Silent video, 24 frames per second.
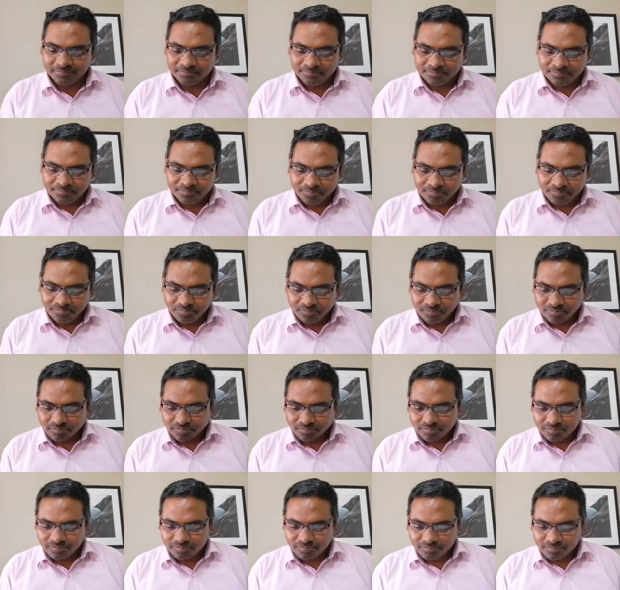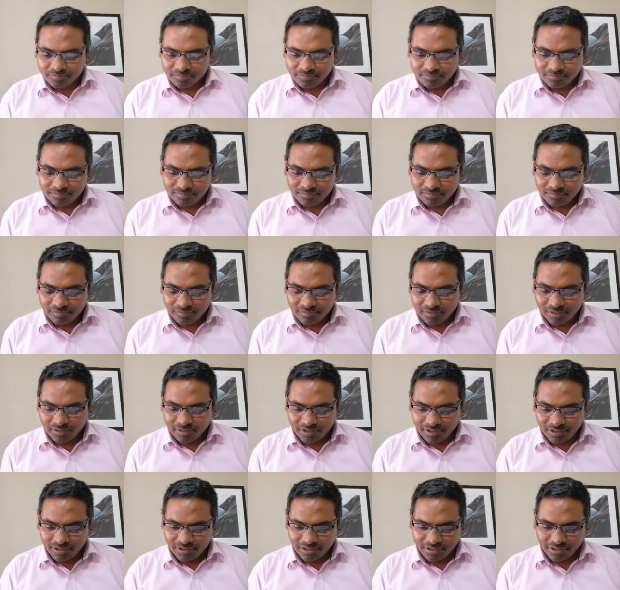
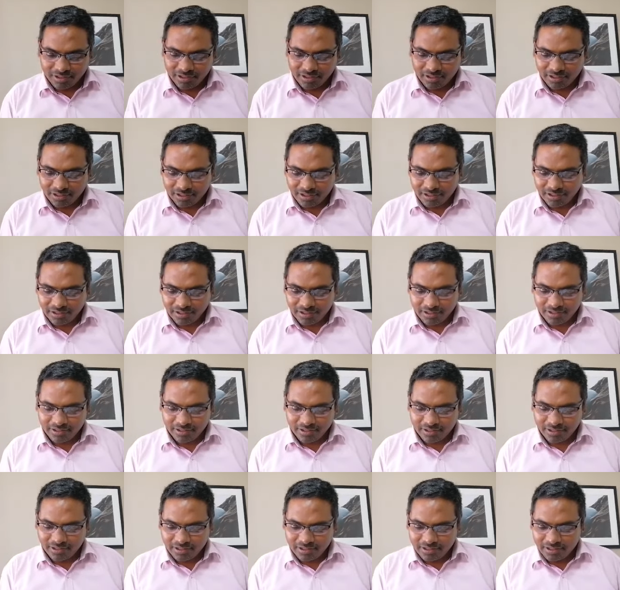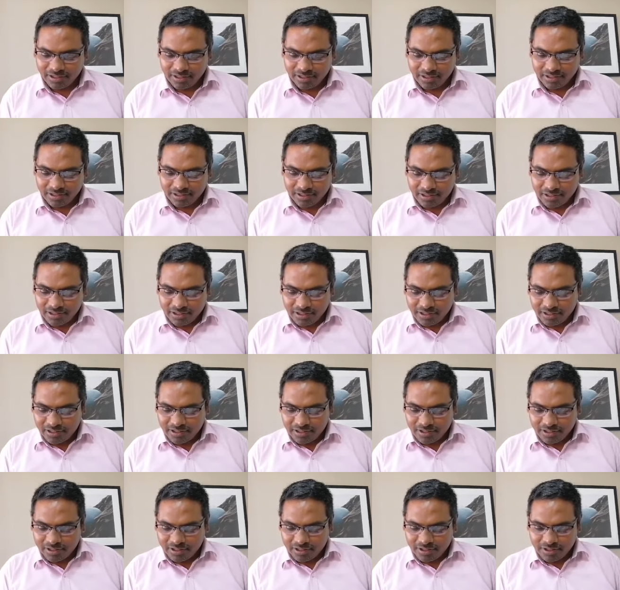
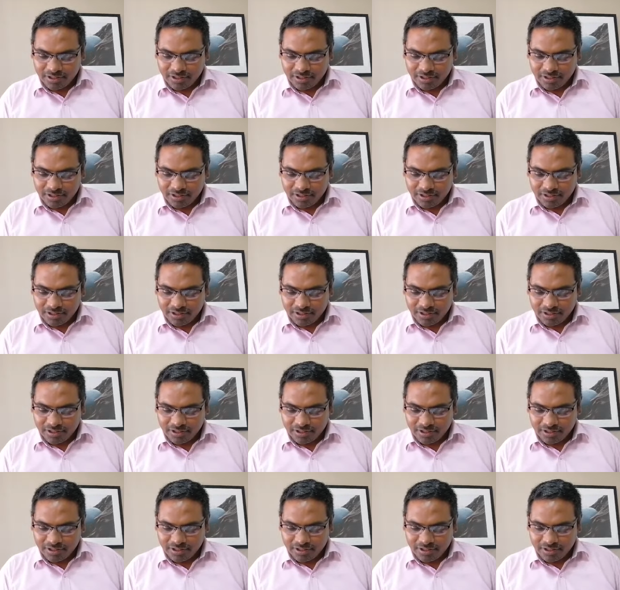(no one is talking)